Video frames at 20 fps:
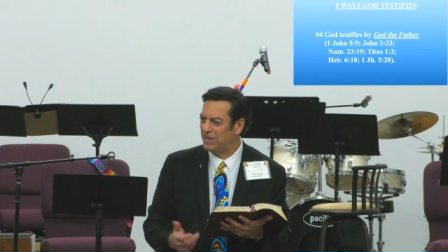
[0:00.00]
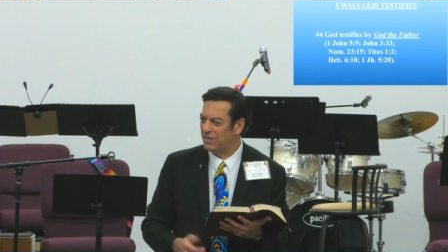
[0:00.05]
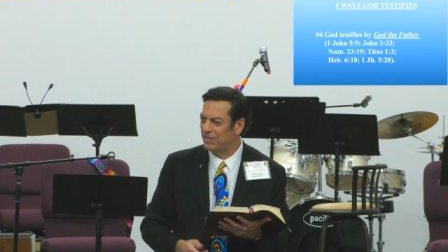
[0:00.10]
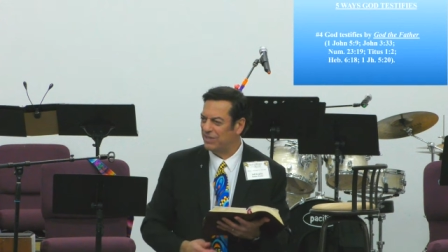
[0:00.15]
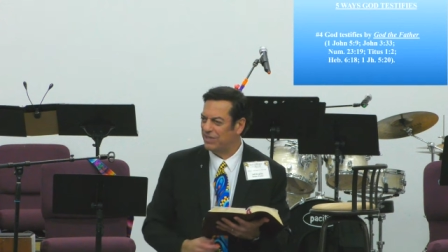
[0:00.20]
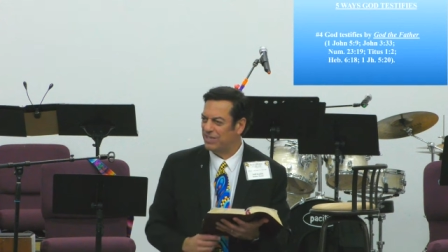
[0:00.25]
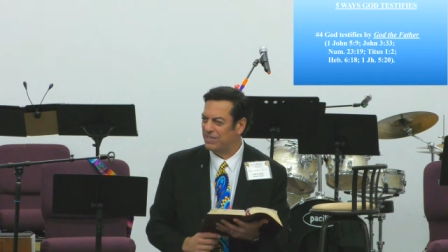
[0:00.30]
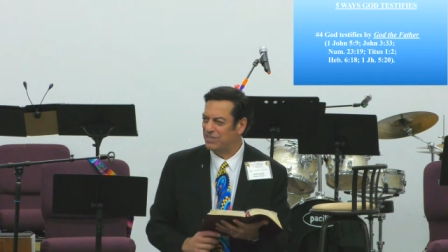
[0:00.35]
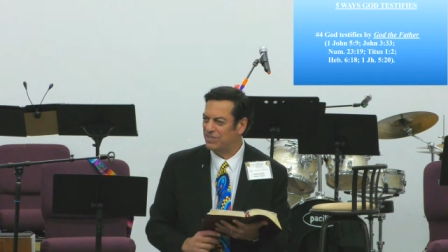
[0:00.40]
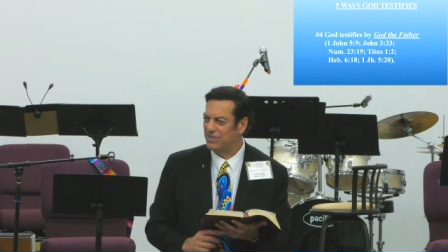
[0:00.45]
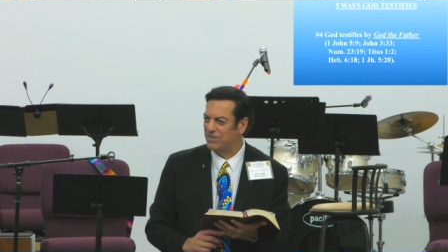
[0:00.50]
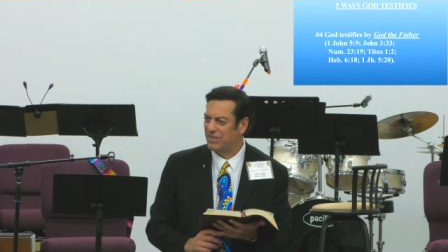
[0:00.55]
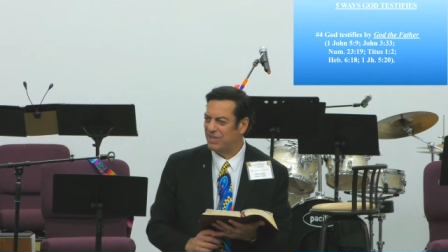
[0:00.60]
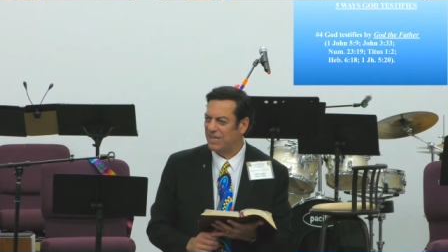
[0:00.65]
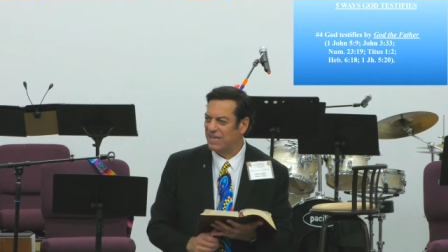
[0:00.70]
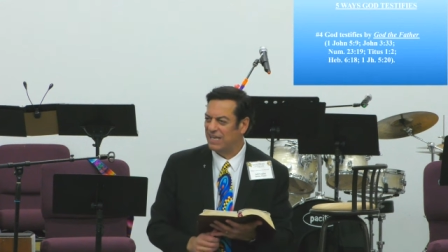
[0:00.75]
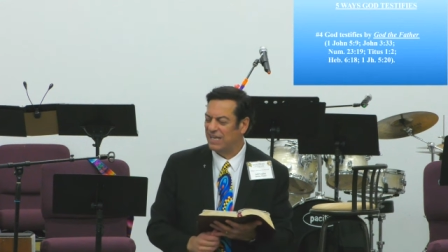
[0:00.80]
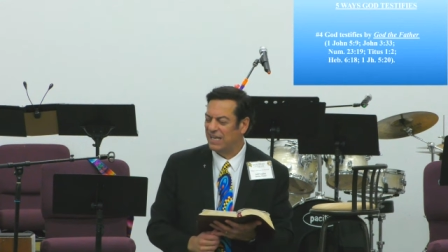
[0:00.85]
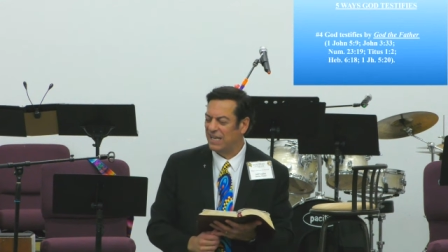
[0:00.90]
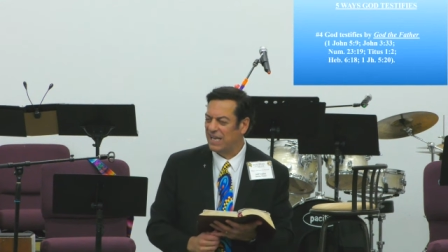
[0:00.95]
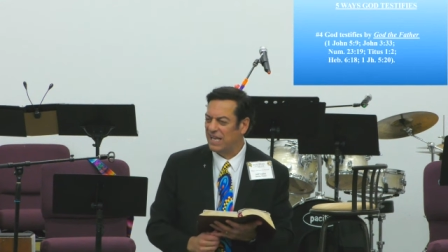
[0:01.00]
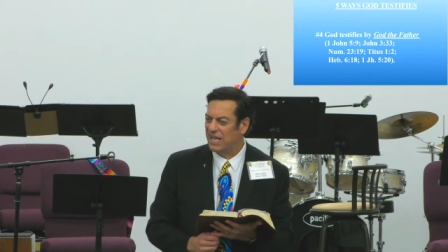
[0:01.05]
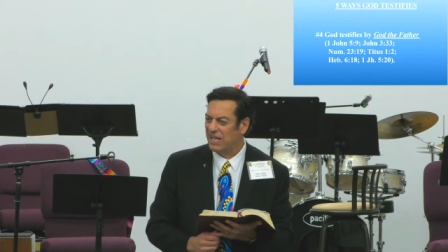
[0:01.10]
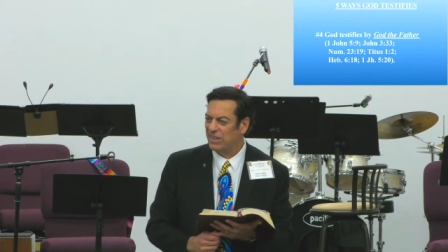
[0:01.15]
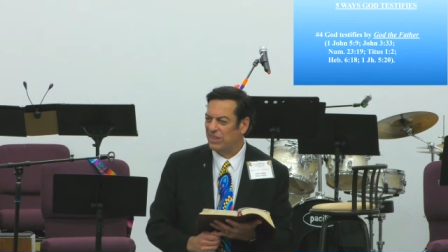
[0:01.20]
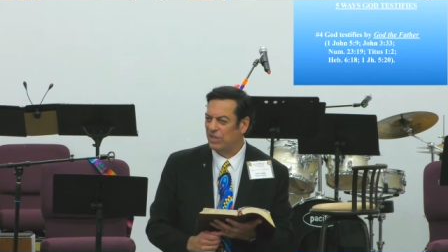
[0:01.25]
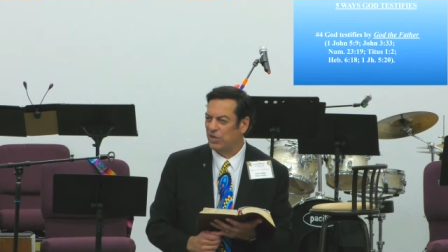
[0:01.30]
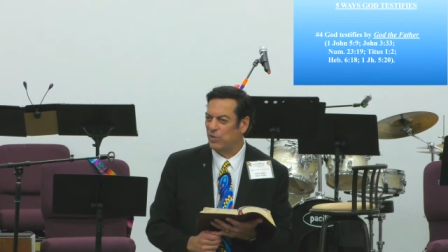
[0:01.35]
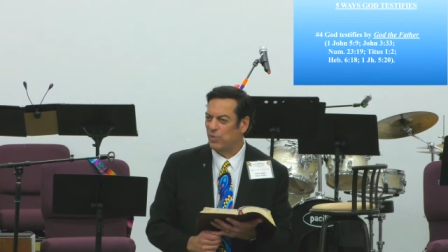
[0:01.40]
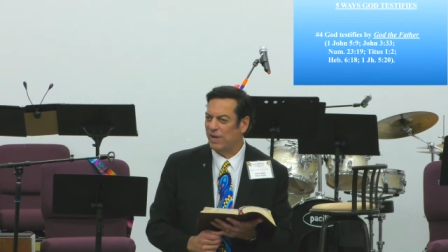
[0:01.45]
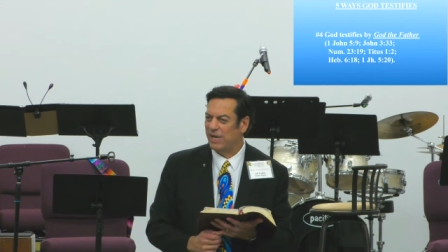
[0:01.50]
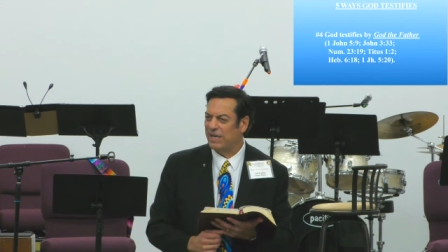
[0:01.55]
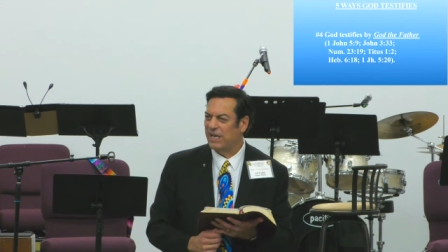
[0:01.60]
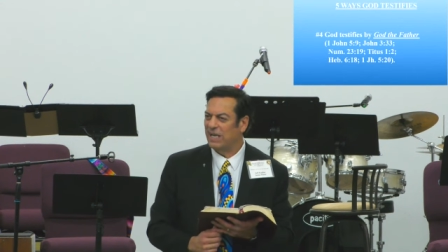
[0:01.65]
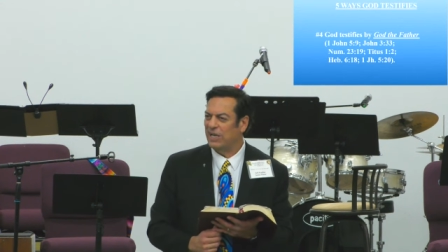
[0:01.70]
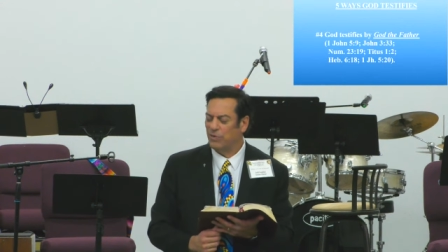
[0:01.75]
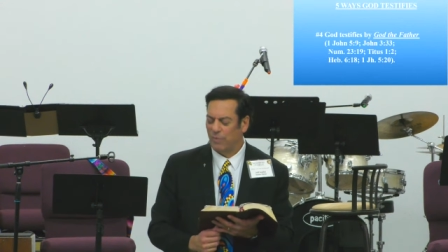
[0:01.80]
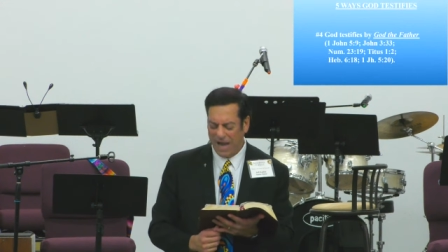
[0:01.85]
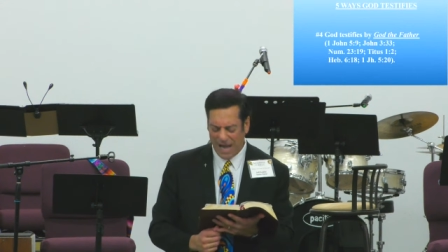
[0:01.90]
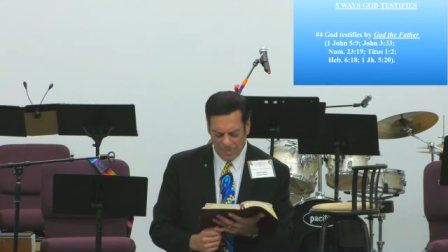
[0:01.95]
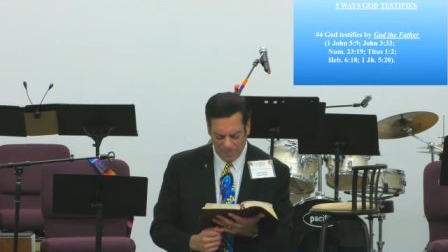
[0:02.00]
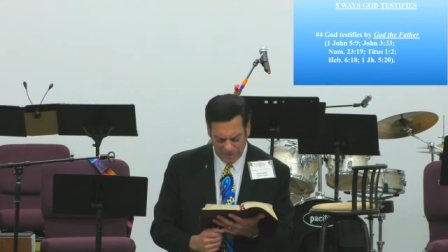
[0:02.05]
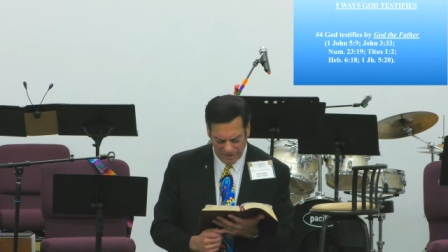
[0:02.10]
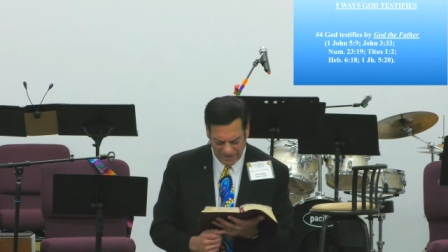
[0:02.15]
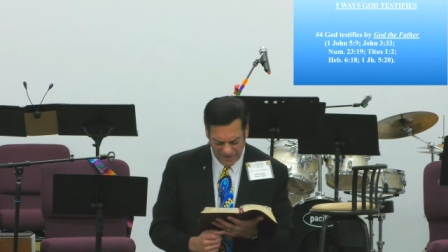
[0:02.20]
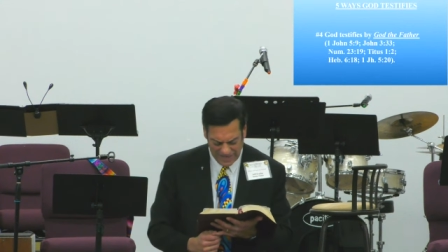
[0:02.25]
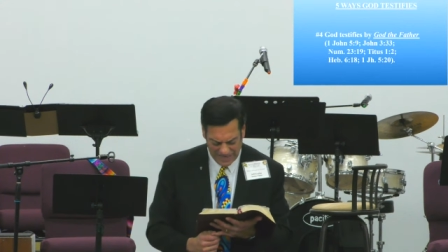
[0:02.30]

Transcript: look into the Greek grammar.